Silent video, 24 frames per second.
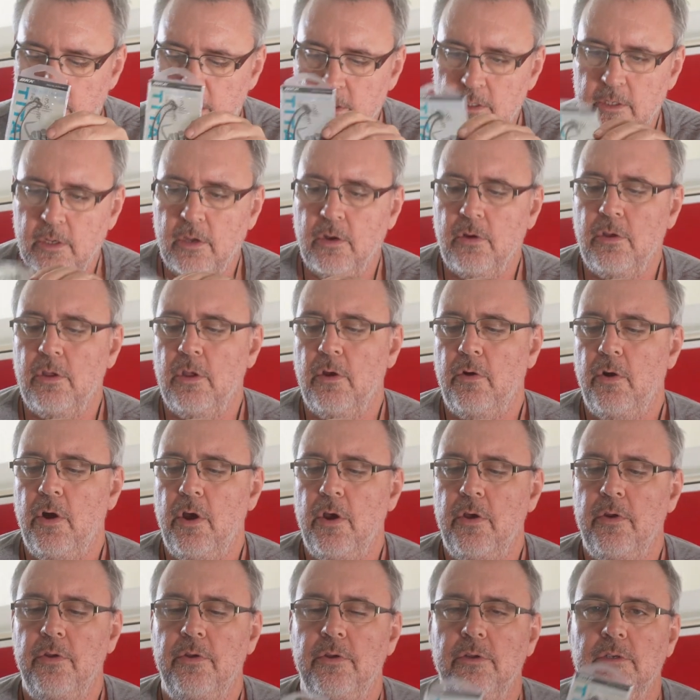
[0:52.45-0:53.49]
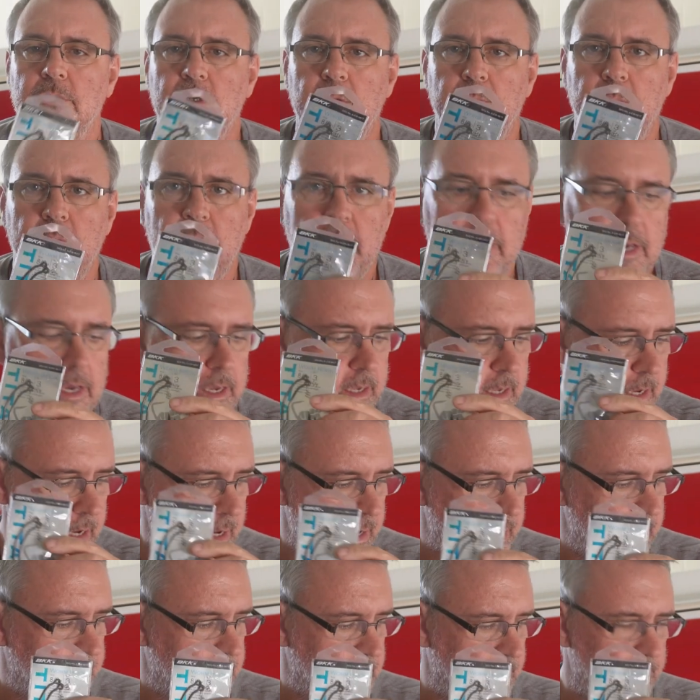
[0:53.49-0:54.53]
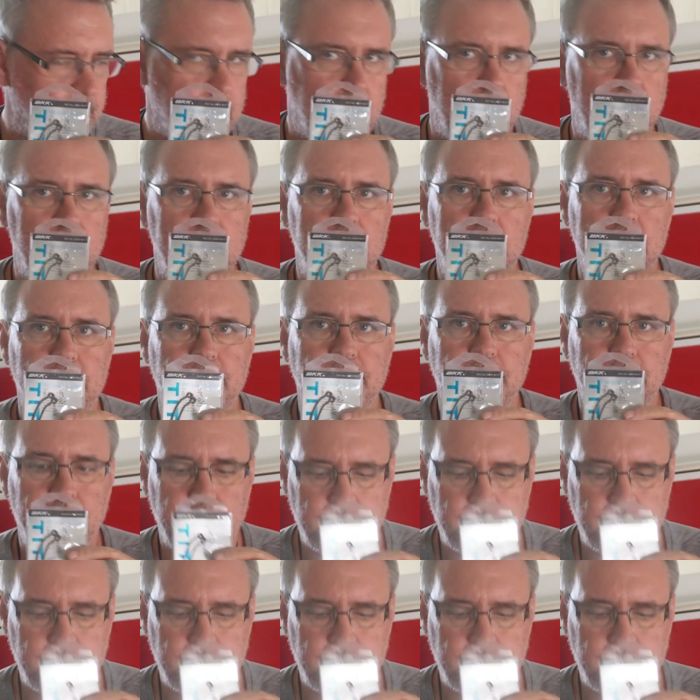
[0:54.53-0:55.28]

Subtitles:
So you got your owners and your BKKs and everything else.